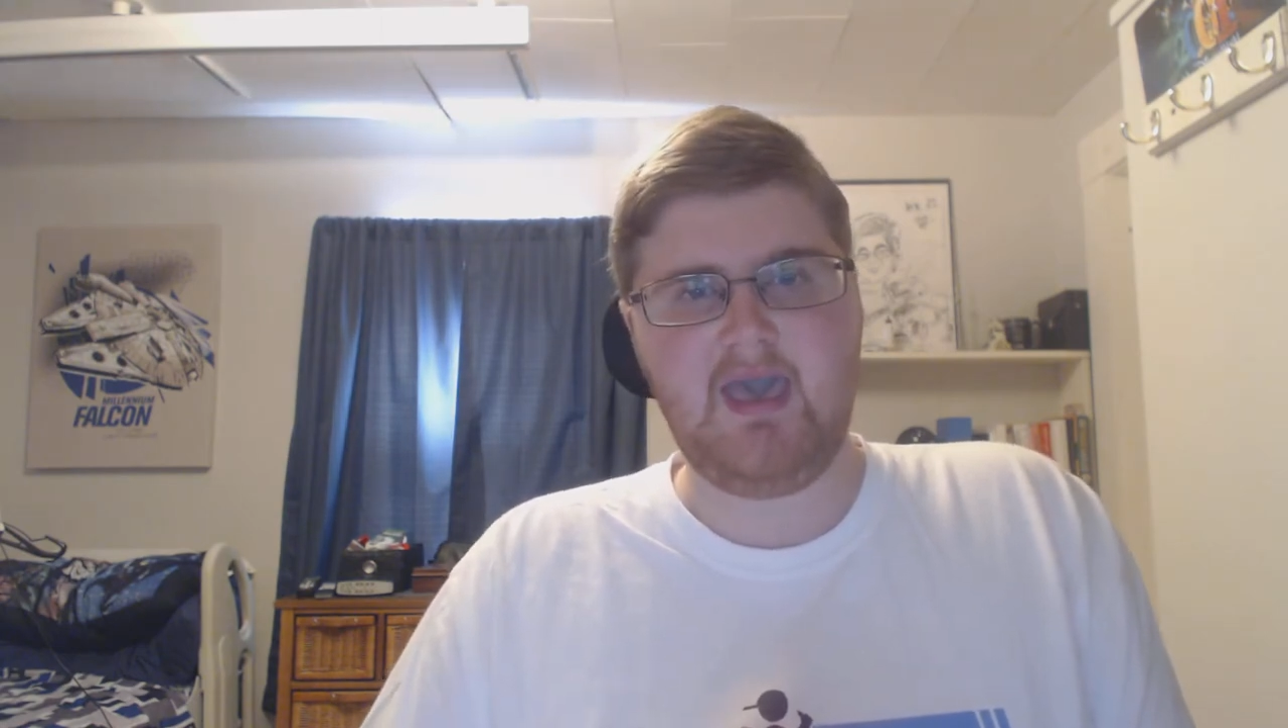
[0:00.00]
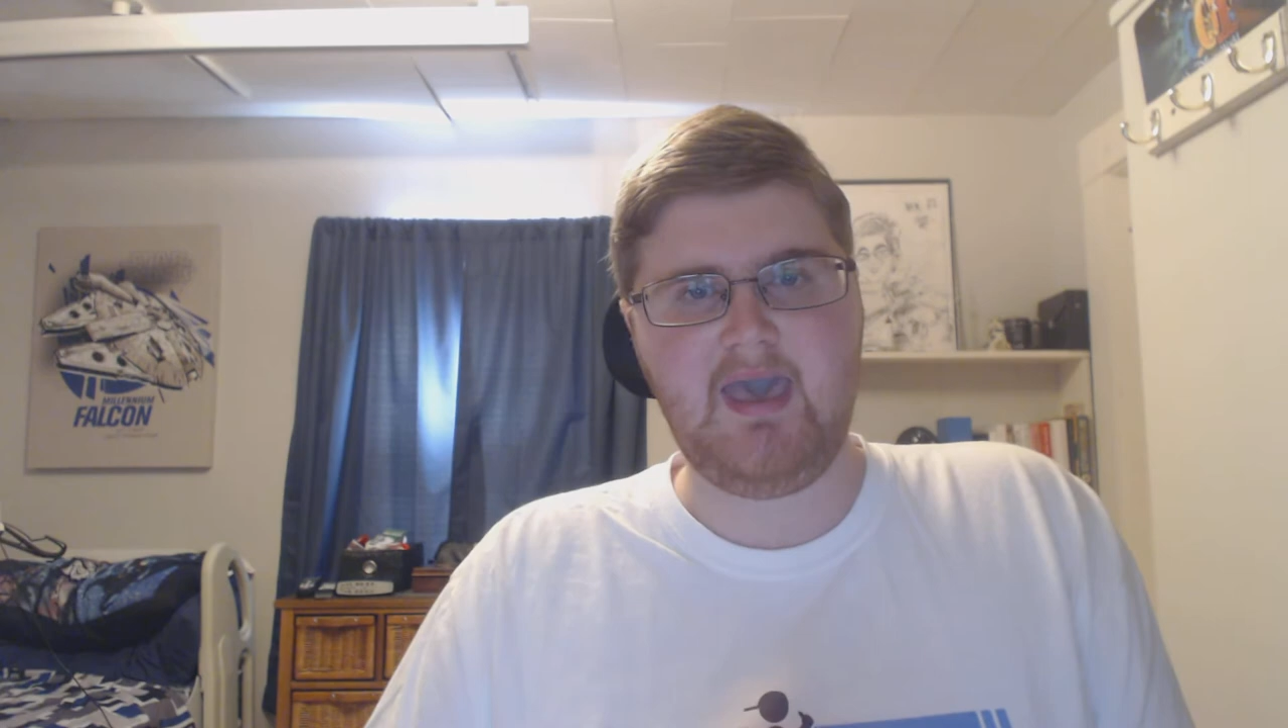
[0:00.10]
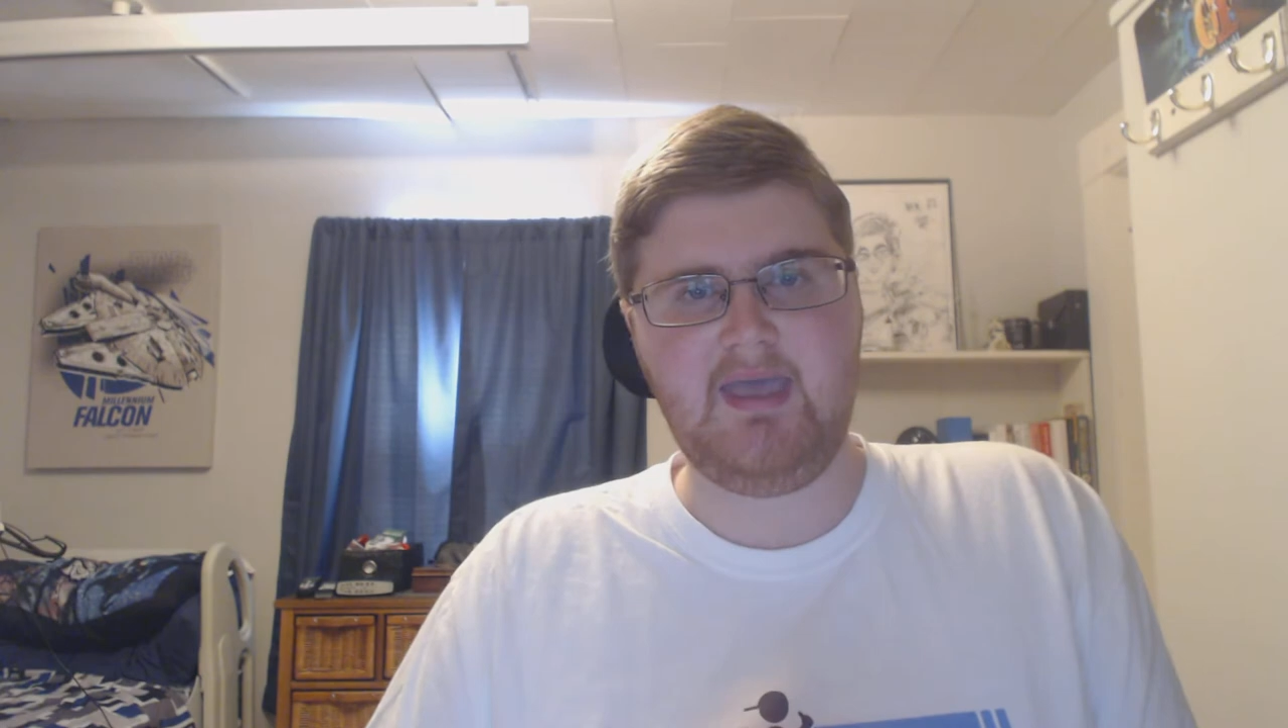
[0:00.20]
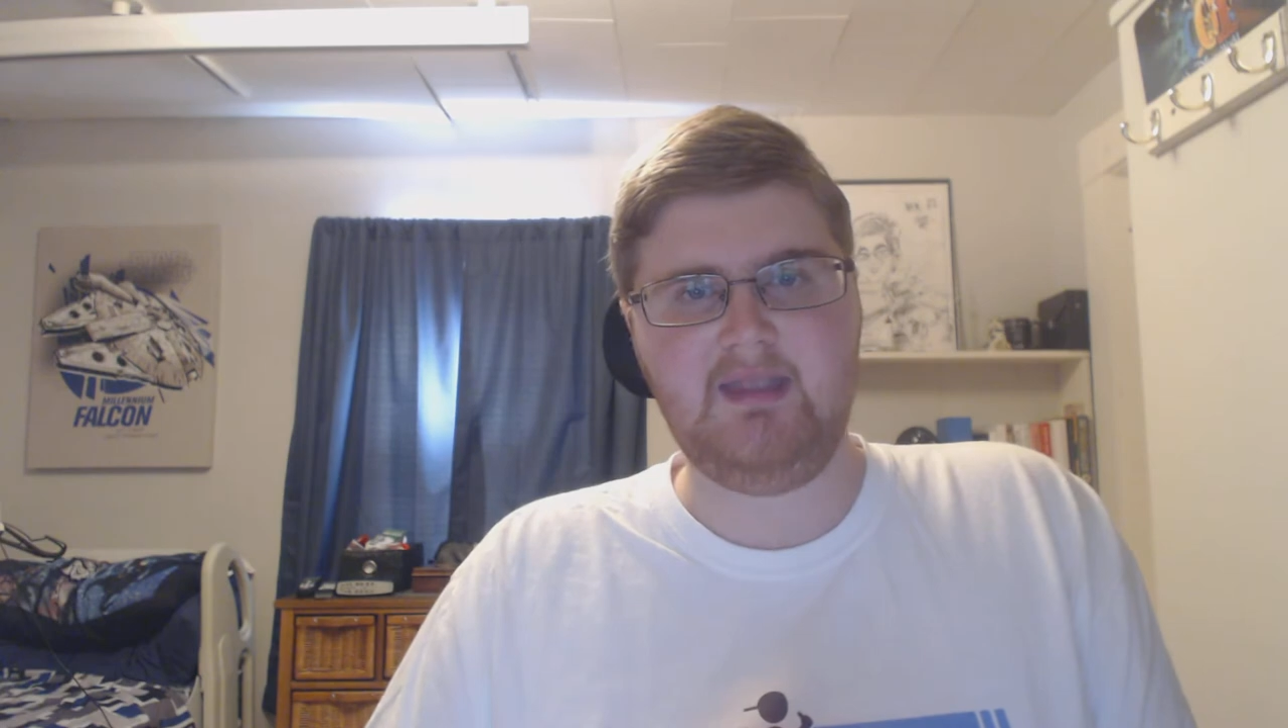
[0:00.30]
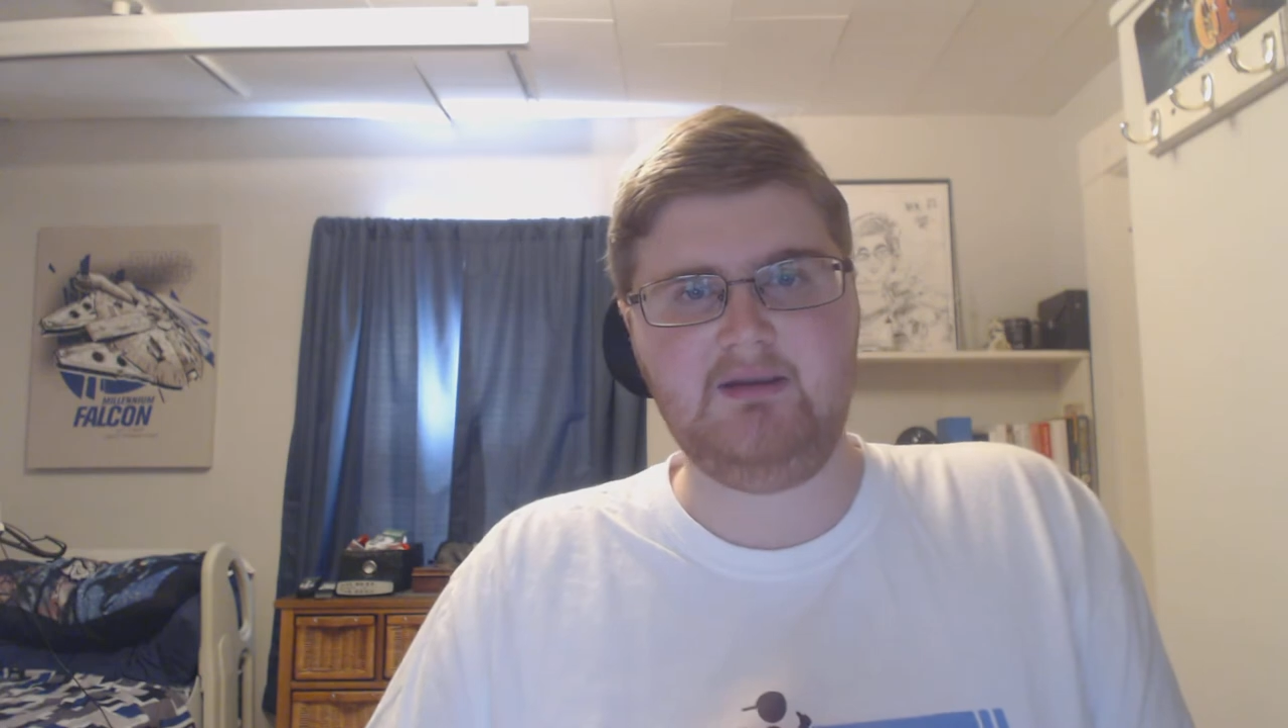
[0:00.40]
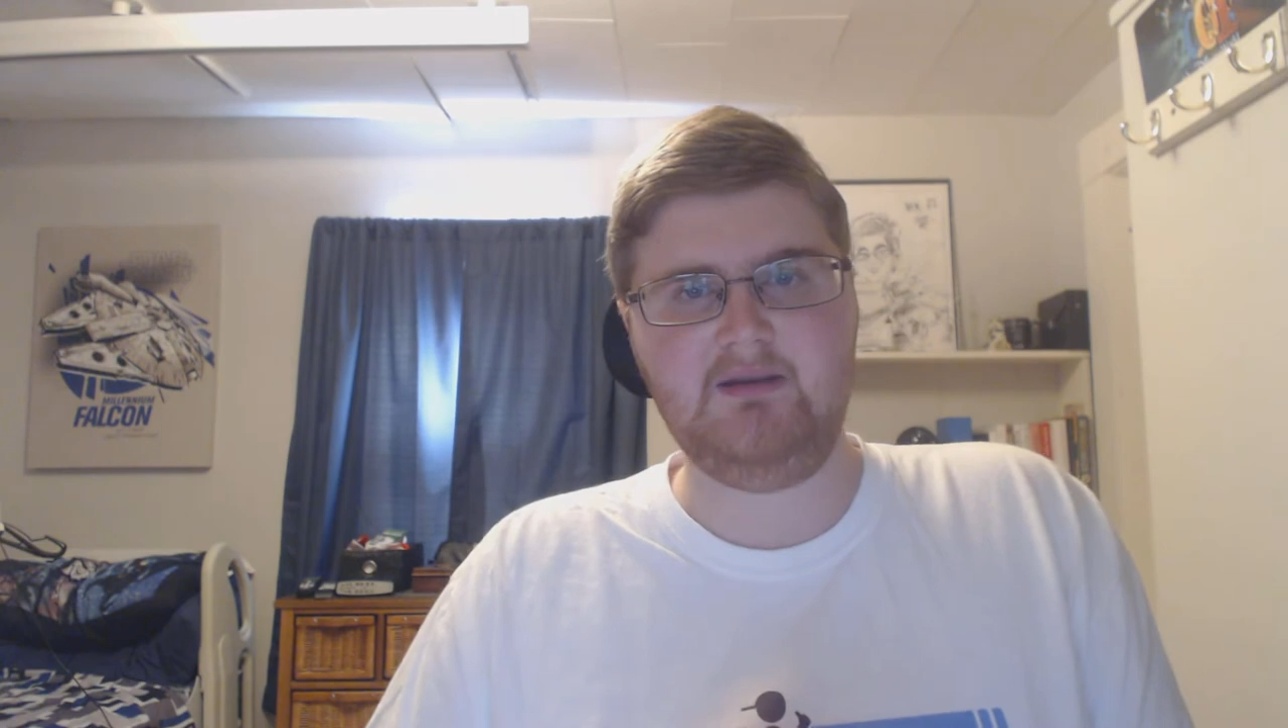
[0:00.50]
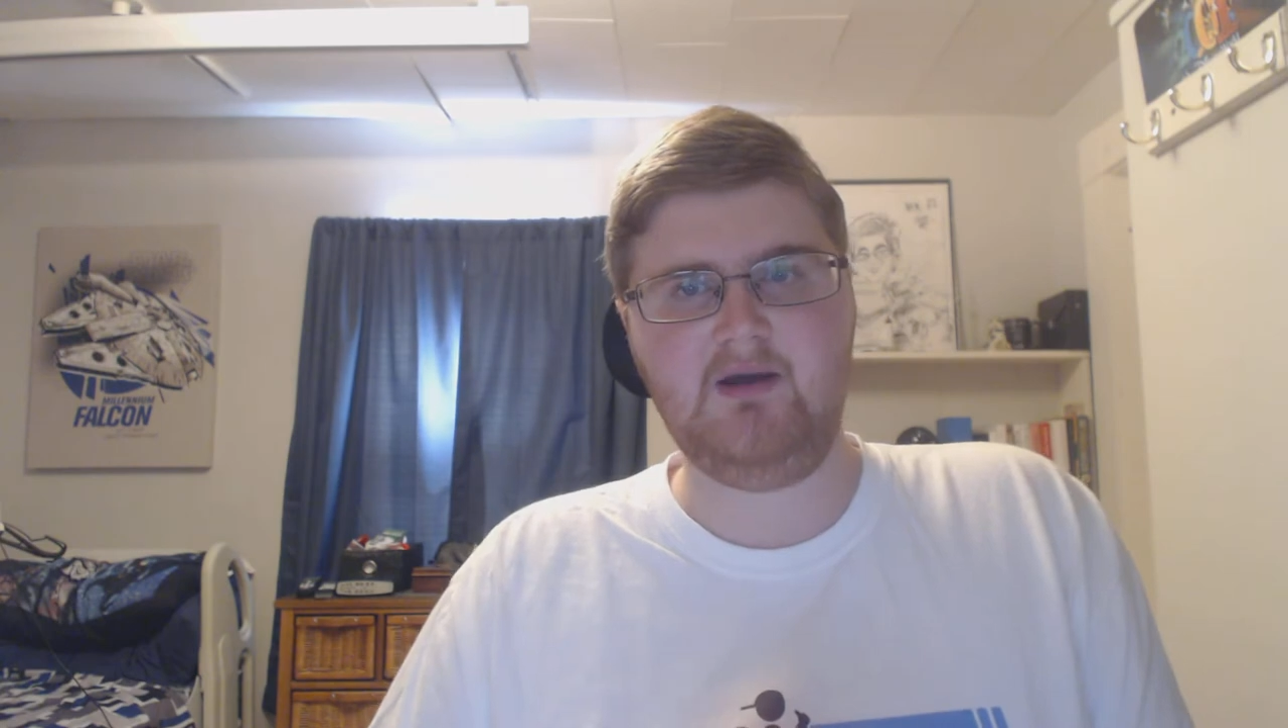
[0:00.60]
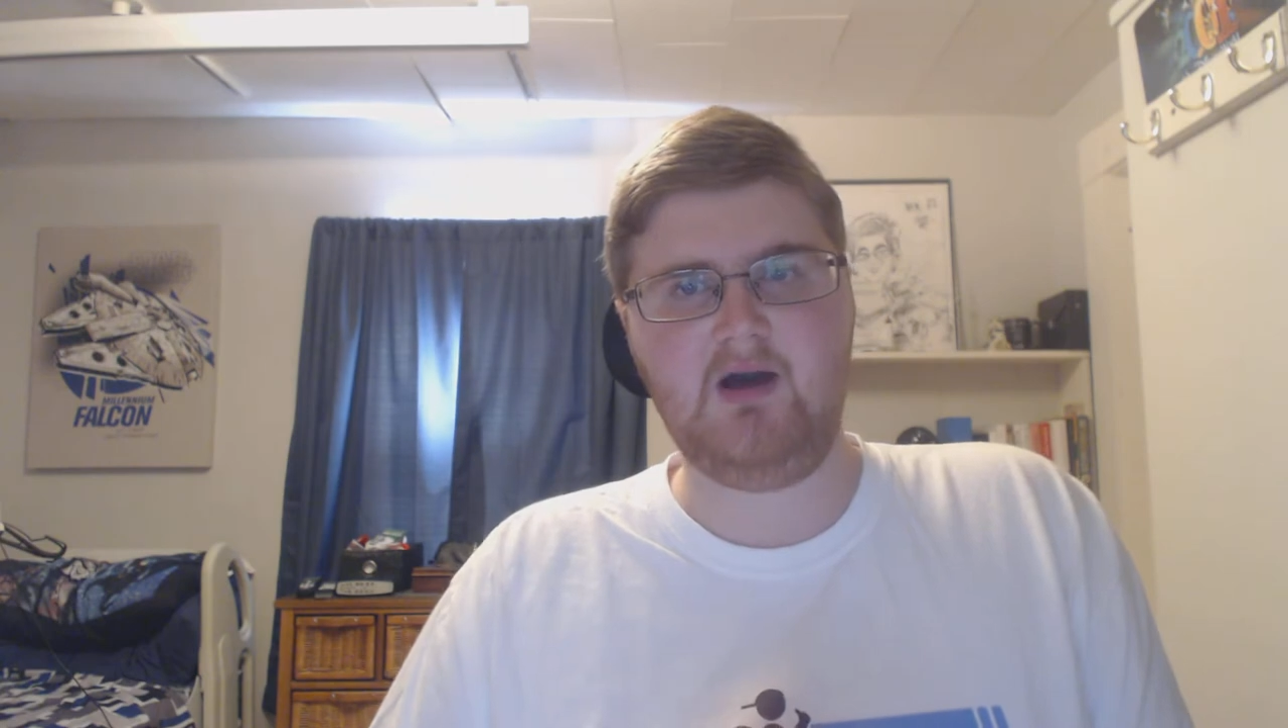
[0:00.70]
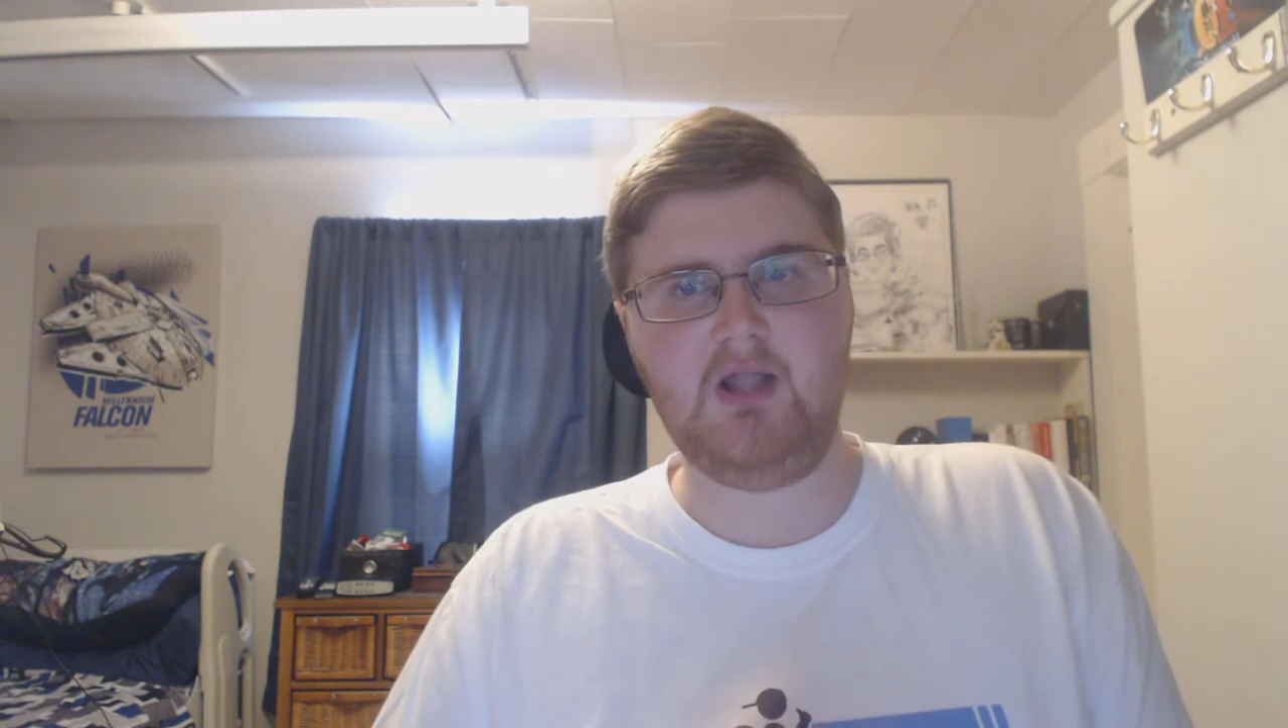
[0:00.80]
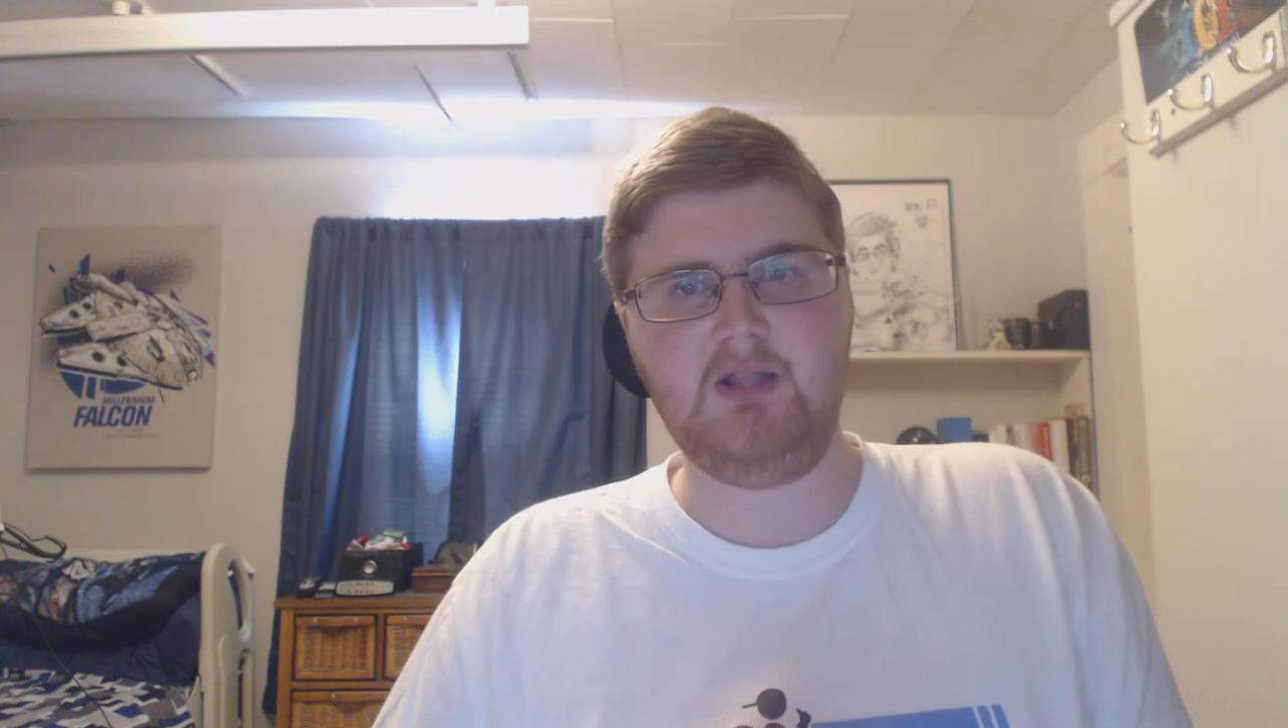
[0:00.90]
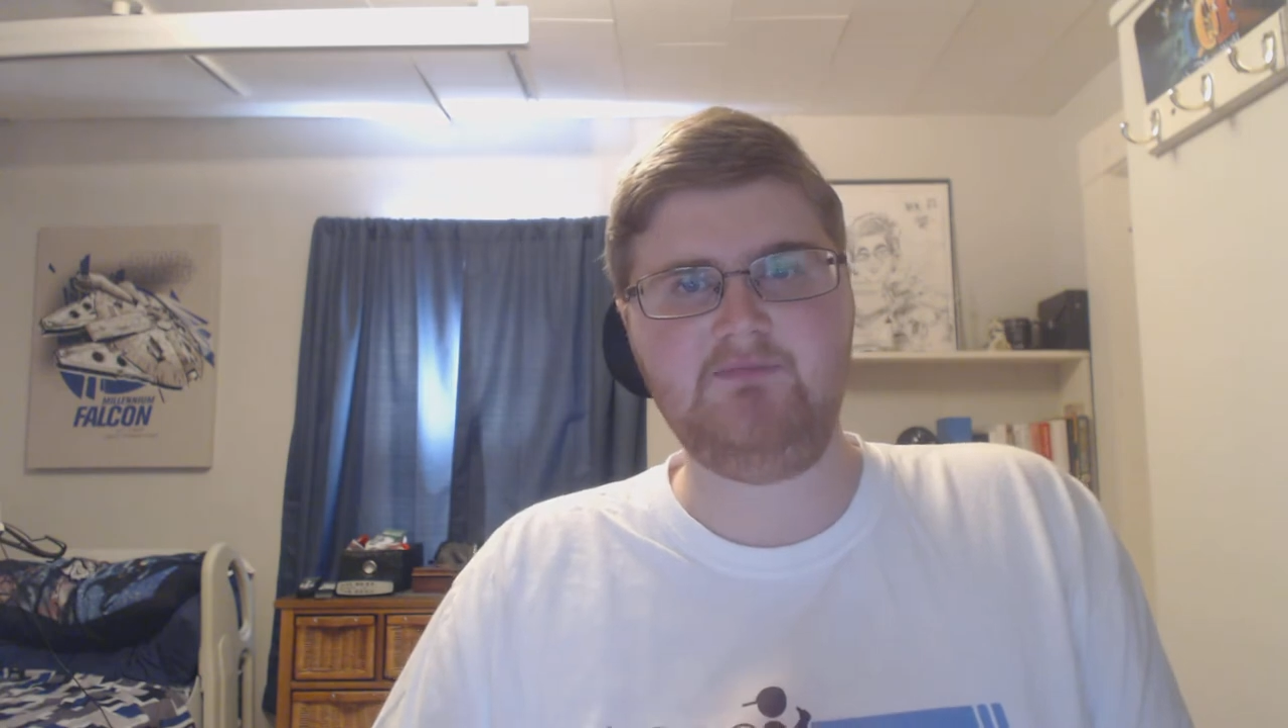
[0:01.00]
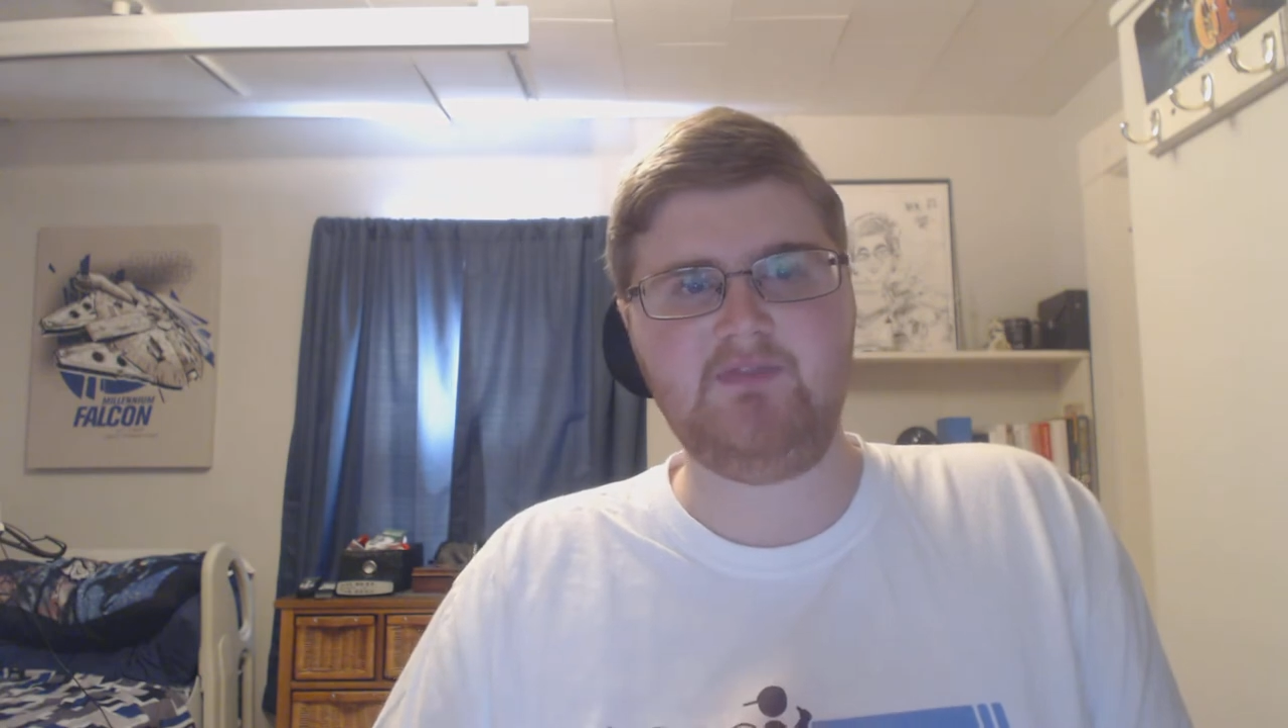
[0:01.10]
and all